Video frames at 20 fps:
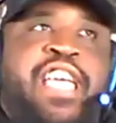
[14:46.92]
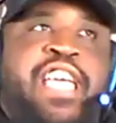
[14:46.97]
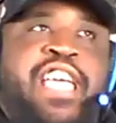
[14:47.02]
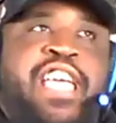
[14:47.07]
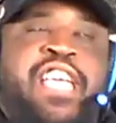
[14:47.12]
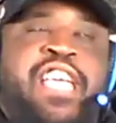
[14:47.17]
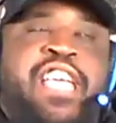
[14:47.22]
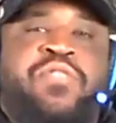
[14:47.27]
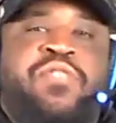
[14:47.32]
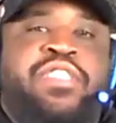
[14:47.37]

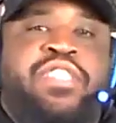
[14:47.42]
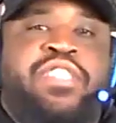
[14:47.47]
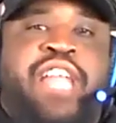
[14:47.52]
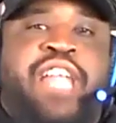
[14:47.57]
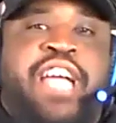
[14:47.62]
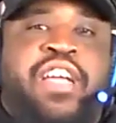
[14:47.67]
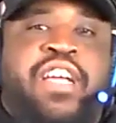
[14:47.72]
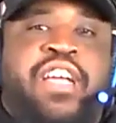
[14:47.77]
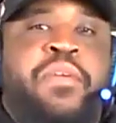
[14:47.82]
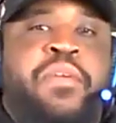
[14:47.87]
he was
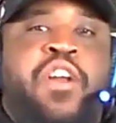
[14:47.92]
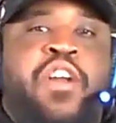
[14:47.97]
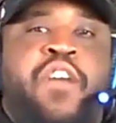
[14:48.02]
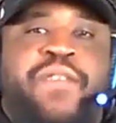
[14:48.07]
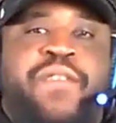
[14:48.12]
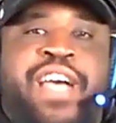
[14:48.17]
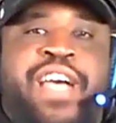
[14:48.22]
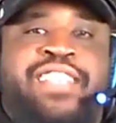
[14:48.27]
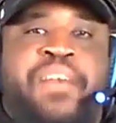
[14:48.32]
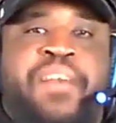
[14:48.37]
like coming
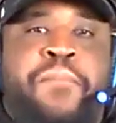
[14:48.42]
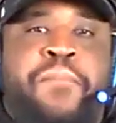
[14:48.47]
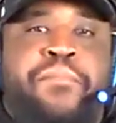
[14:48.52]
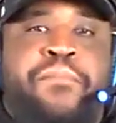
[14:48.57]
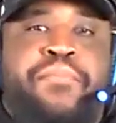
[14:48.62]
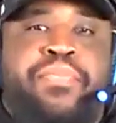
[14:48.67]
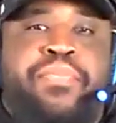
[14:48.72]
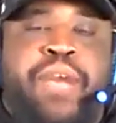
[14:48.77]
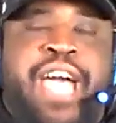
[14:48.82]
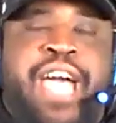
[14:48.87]
off as a
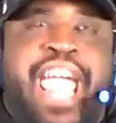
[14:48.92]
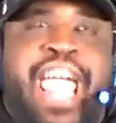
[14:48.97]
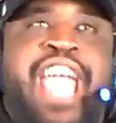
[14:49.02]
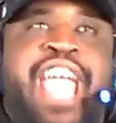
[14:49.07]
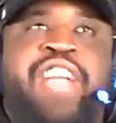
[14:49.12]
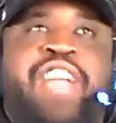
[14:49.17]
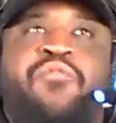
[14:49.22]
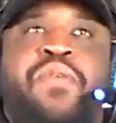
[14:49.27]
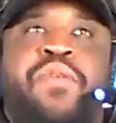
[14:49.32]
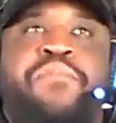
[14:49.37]

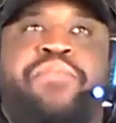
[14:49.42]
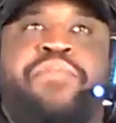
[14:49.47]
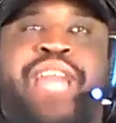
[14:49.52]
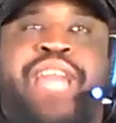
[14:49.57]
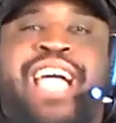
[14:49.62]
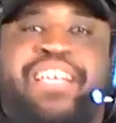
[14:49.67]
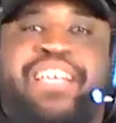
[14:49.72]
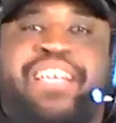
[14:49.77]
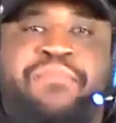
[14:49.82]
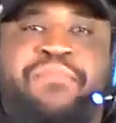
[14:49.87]
angry
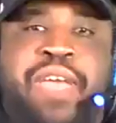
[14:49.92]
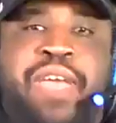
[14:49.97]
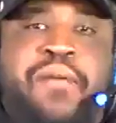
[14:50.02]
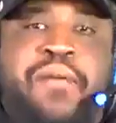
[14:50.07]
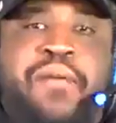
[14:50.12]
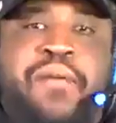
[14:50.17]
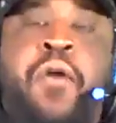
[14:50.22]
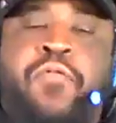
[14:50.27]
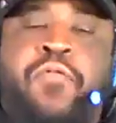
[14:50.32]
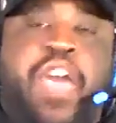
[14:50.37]
black man
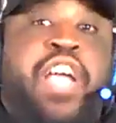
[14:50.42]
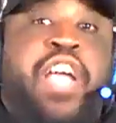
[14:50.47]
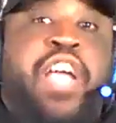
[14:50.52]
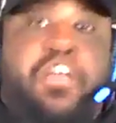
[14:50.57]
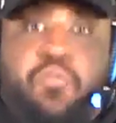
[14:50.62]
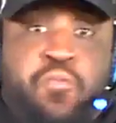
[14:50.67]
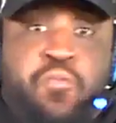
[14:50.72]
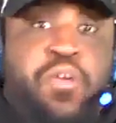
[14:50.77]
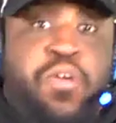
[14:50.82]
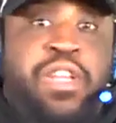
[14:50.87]
that
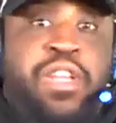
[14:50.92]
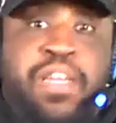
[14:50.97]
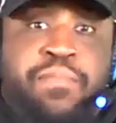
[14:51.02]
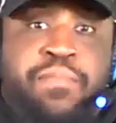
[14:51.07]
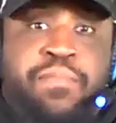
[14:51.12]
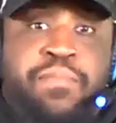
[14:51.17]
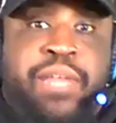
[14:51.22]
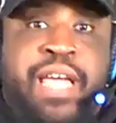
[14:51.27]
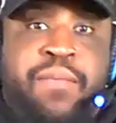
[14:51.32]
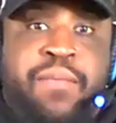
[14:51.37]
can really
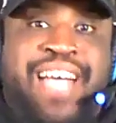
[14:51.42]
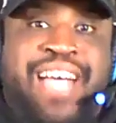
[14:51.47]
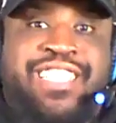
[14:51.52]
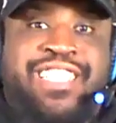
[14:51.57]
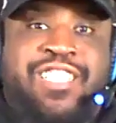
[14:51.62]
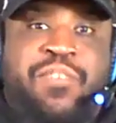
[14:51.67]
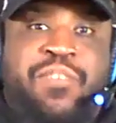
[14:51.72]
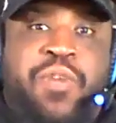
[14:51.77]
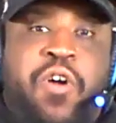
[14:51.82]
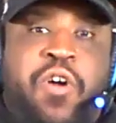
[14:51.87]
play
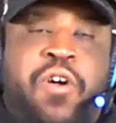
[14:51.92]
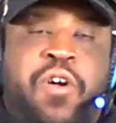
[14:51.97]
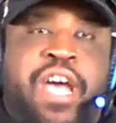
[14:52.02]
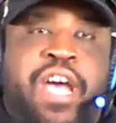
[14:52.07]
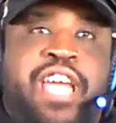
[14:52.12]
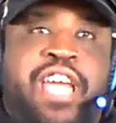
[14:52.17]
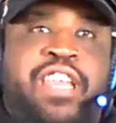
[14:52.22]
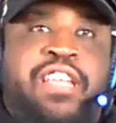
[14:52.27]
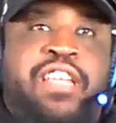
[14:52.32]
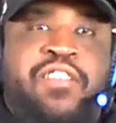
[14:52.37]
basketball.
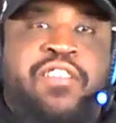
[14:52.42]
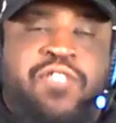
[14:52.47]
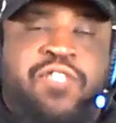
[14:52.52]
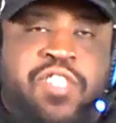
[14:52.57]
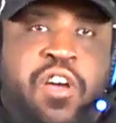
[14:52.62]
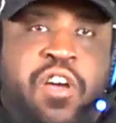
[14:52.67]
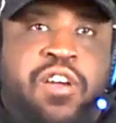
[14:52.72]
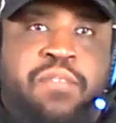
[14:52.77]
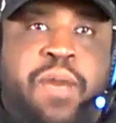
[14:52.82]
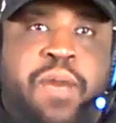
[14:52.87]
And he was
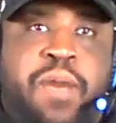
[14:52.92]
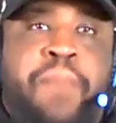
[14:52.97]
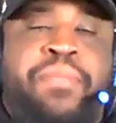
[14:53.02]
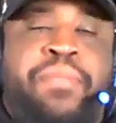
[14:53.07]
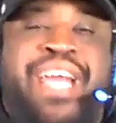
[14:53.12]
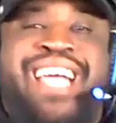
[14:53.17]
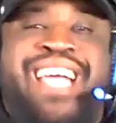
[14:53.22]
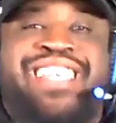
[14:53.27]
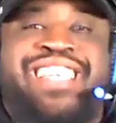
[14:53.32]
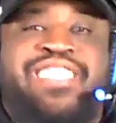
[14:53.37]
talking about
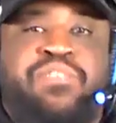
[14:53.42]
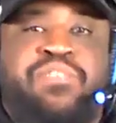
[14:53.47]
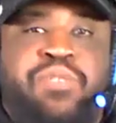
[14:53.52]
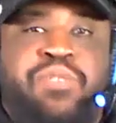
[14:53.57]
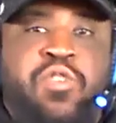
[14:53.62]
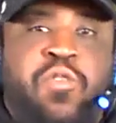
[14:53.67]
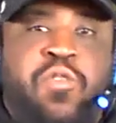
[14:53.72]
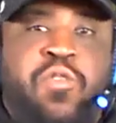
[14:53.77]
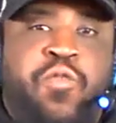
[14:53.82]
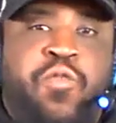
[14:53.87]
black is
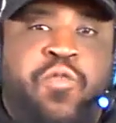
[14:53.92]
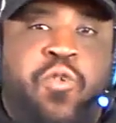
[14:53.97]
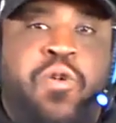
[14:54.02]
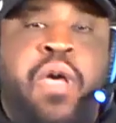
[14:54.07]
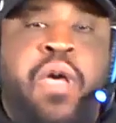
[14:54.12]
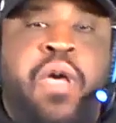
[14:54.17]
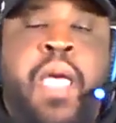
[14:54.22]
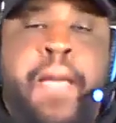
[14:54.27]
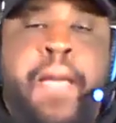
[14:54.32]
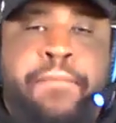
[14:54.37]

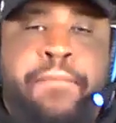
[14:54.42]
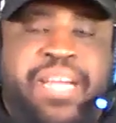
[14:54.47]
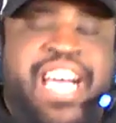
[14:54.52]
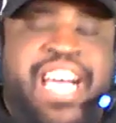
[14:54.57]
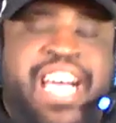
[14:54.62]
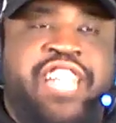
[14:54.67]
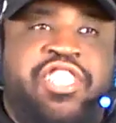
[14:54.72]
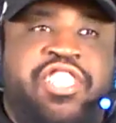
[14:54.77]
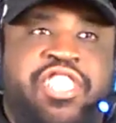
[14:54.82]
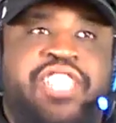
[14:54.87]
beautiful,
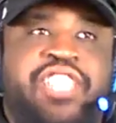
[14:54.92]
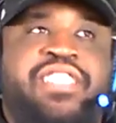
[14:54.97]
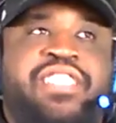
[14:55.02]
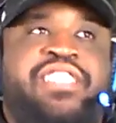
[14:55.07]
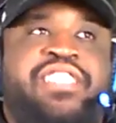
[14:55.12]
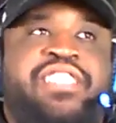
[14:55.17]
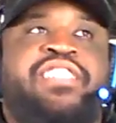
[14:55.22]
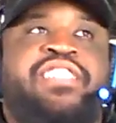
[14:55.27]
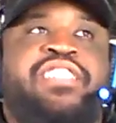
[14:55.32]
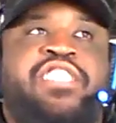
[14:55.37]
black
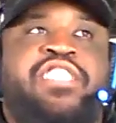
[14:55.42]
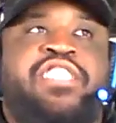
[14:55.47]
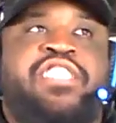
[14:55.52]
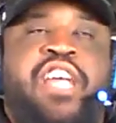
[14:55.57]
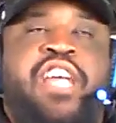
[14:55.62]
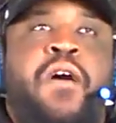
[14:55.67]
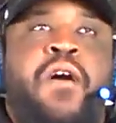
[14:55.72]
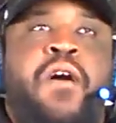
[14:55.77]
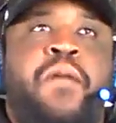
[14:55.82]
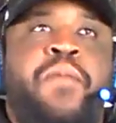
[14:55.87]
justice.
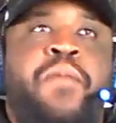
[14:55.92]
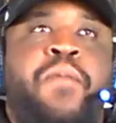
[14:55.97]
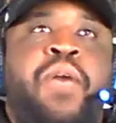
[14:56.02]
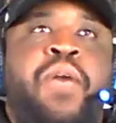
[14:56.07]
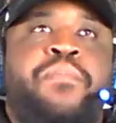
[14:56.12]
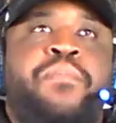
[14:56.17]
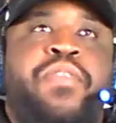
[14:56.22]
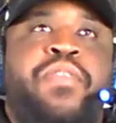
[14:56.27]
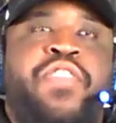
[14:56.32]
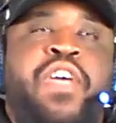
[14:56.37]

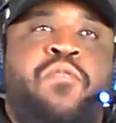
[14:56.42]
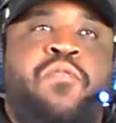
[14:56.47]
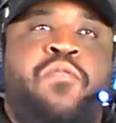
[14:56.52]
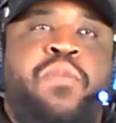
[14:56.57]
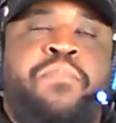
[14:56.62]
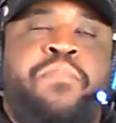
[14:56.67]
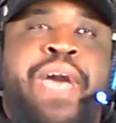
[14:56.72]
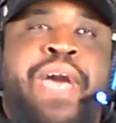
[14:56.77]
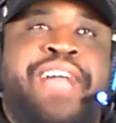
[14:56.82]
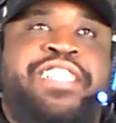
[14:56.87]
But then
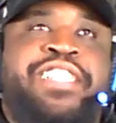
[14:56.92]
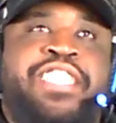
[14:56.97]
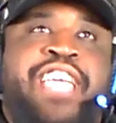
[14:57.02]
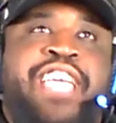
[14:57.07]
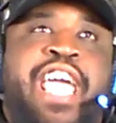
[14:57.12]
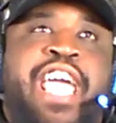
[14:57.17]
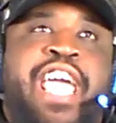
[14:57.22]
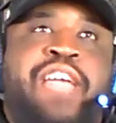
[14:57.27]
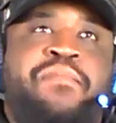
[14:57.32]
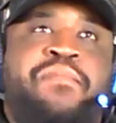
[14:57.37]
when Magic
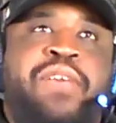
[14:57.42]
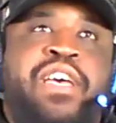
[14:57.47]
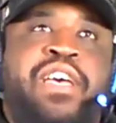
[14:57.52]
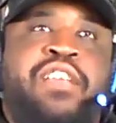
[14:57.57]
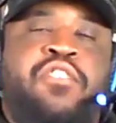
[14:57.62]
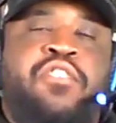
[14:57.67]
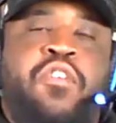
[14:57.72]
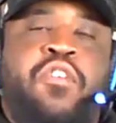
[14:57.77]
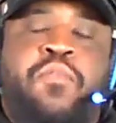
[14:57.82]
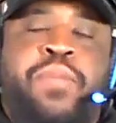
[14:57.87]
came
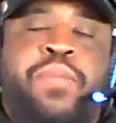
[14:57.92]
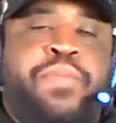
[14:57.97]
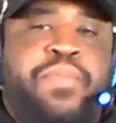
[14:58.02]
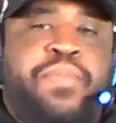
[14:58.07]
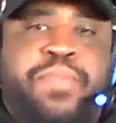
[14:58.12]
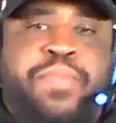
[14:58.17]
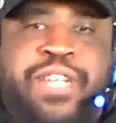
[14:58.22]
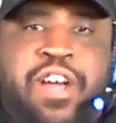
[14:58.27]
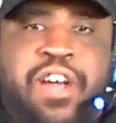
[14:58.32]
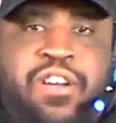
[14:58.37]
in,
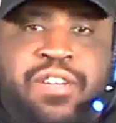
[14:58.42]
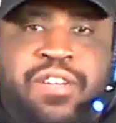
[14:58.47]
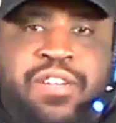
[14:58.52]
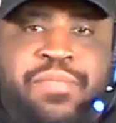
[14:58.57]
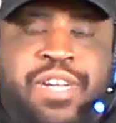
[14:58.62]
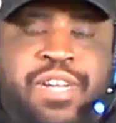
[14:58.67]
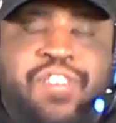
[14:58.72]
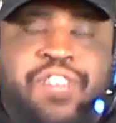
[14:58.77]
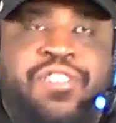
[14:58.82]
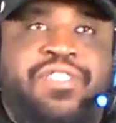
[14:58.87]
people be calling him
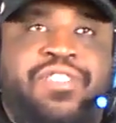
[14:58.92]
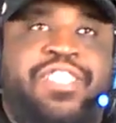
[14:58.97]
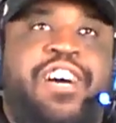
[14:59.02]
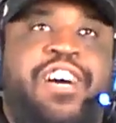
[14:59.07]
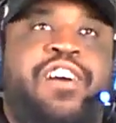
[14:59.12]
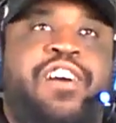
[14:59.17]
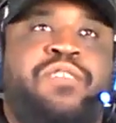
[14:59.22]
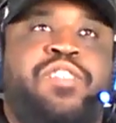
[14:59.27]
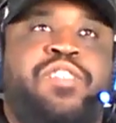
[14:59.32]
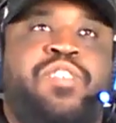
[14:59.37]
an Uncle
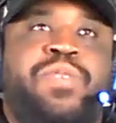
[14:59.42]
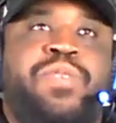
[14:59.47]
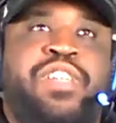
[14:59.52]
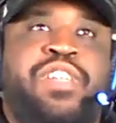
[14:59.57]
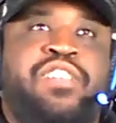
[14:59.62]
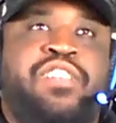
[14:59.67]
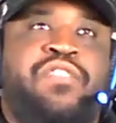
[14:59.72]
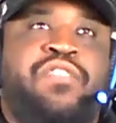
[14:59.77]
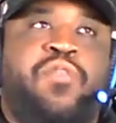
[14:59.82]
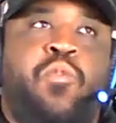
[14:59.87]
Tom just
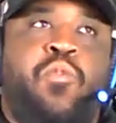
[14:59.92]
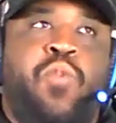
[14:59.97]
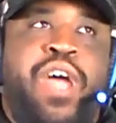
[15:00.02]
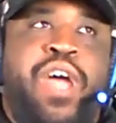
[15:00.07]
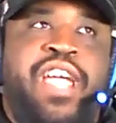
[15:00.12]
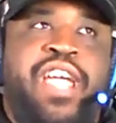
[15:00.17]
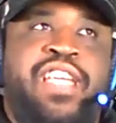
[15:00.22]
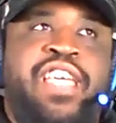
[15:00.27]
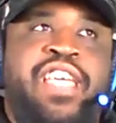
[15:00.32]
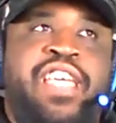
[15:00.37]
because of the
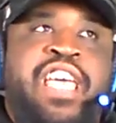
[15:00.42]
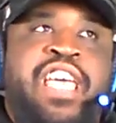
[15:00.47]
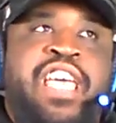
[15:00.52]
way